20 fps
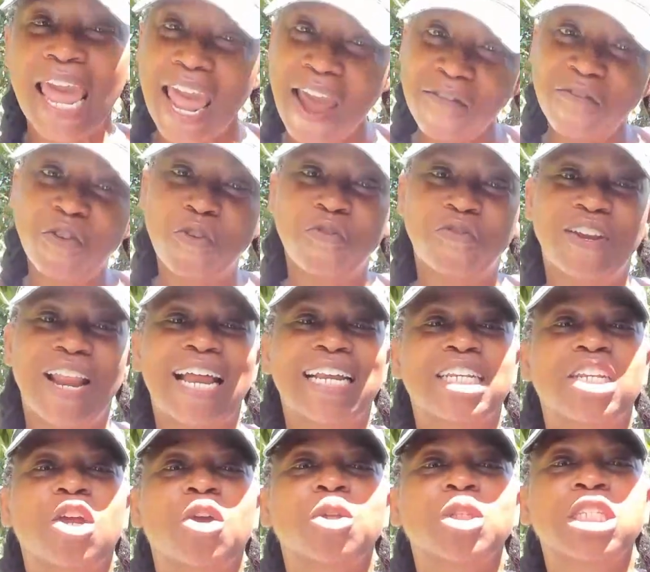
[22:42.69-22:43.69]
If you've
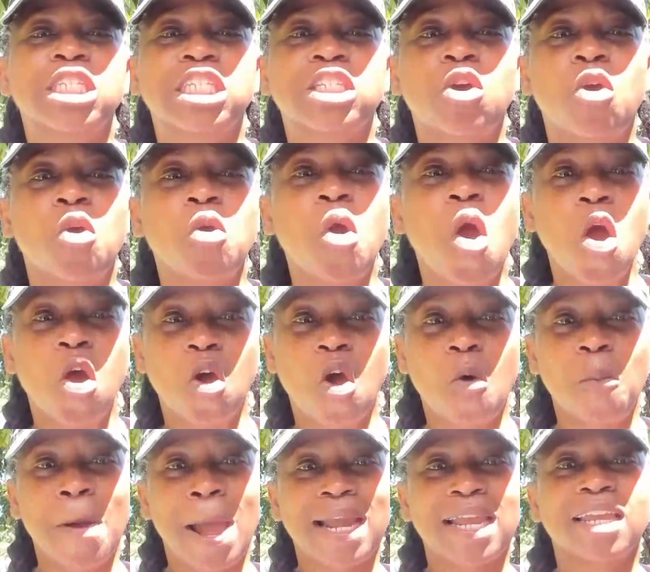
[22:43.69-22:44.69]
not done so,
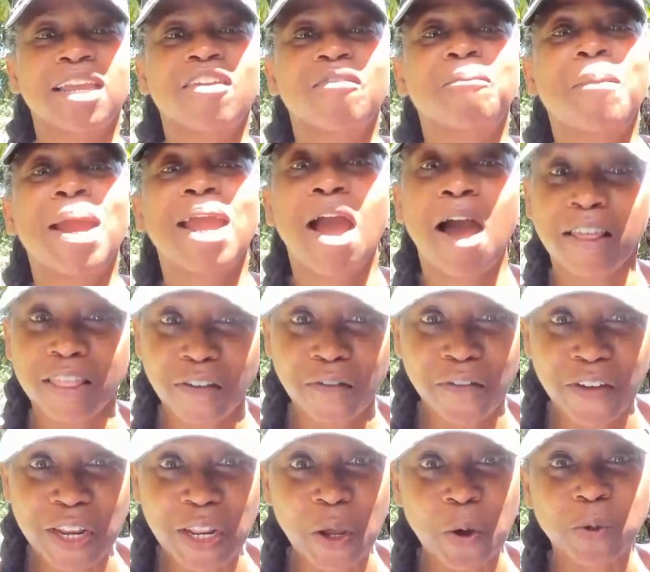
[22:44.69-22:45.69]
go back and give my other
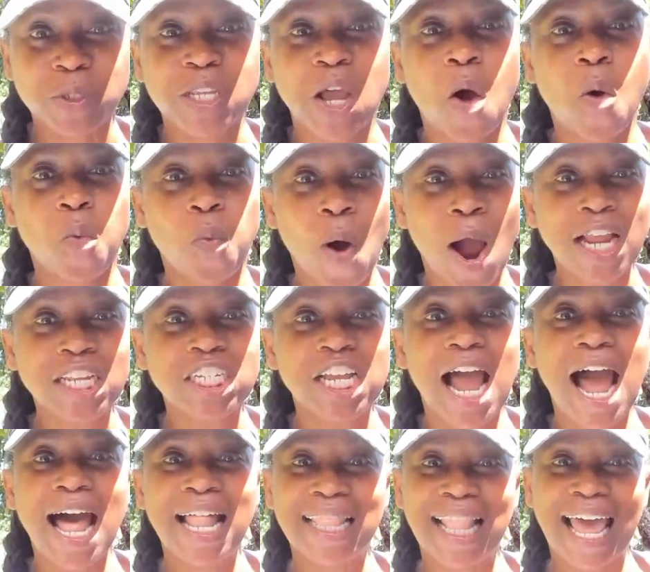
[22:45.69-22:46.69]
videos a watch,
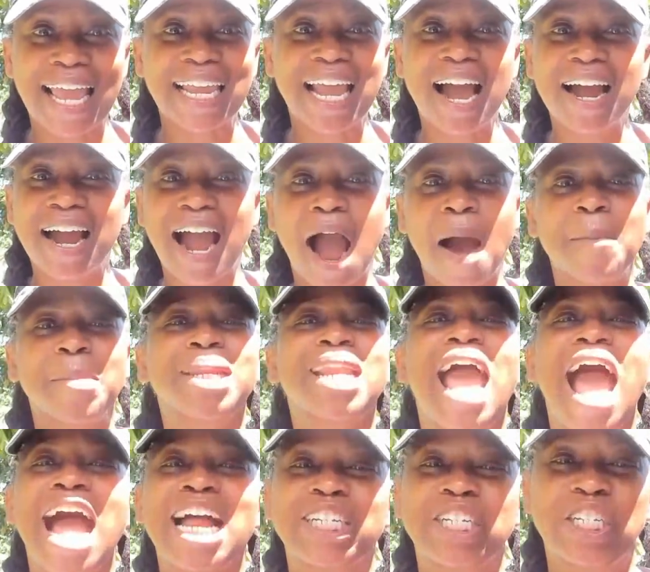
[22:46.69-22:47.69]
a like, a
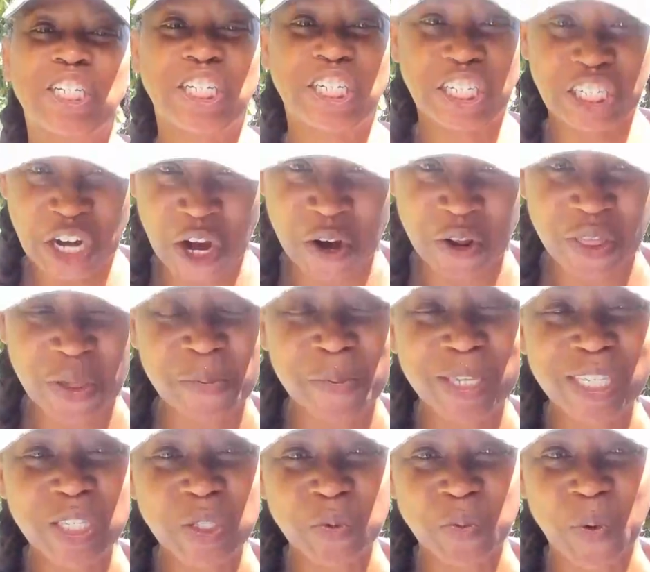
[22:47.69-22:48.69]
comment, and share them
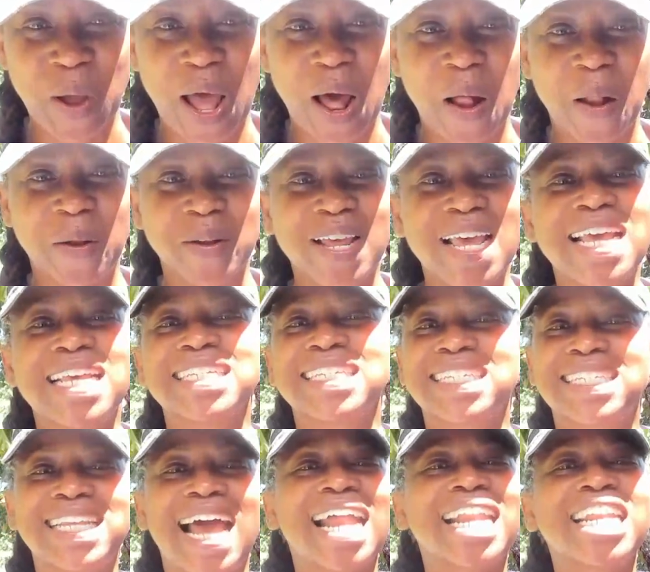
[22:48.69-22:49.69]
as well.
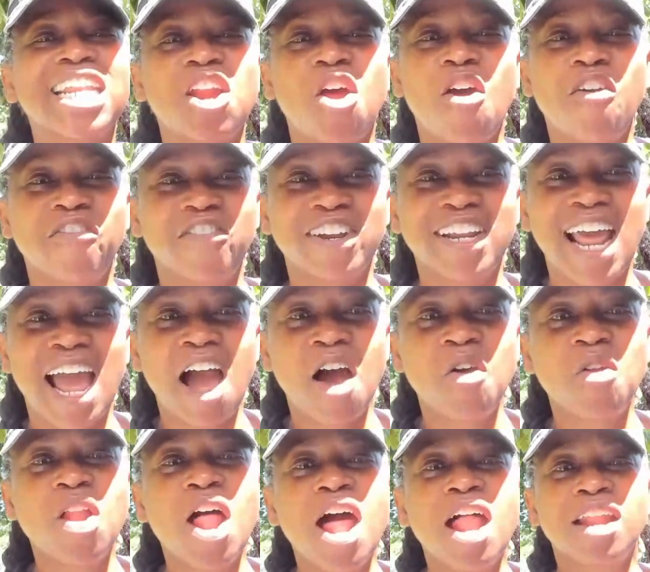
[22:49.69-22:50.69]
Signing off for
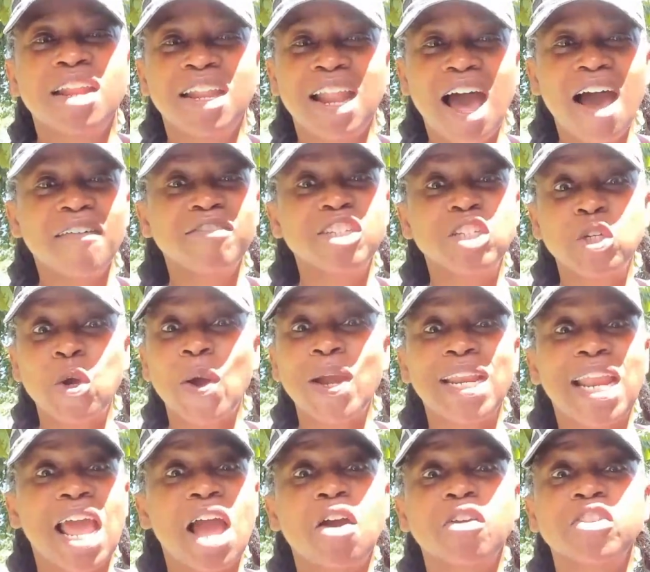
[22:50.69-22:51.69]
now. Love, joy,
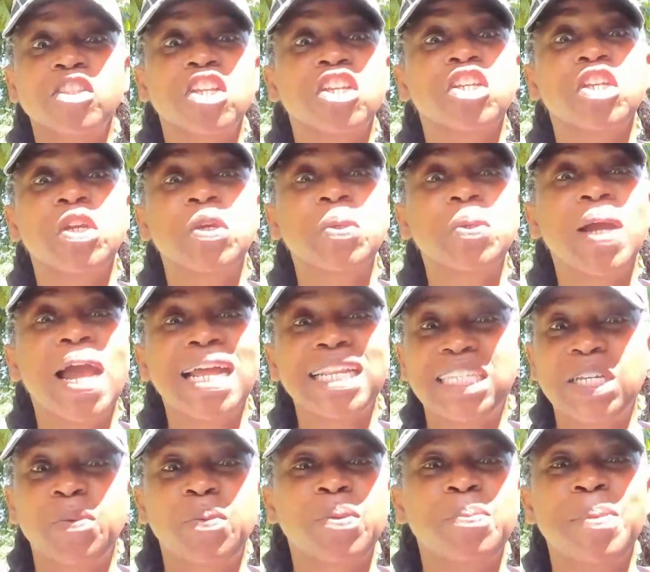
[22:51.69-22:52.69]
and health to you
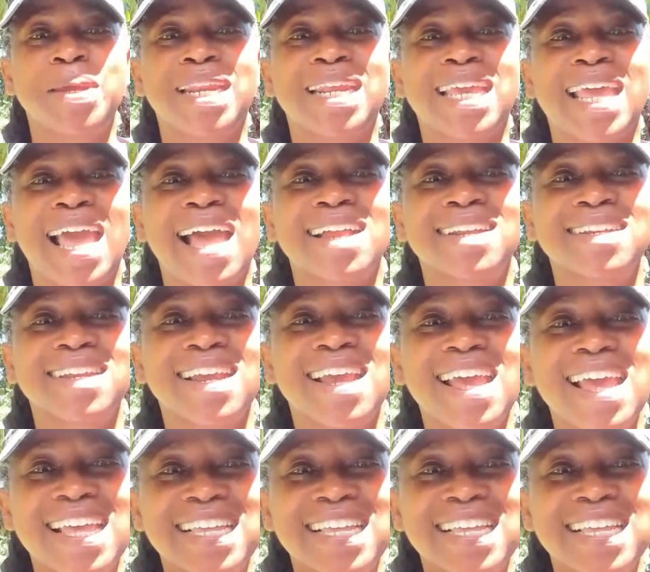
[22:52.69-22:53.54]
until we meet again.